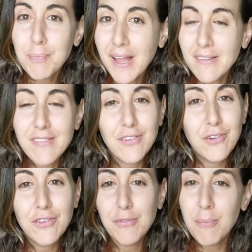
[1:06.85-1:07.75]

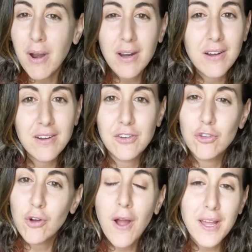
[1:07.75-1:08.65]
pencils,
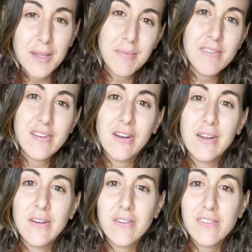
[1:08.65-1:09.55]
markers, drawing
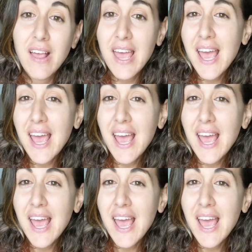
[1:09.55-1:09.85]
materials,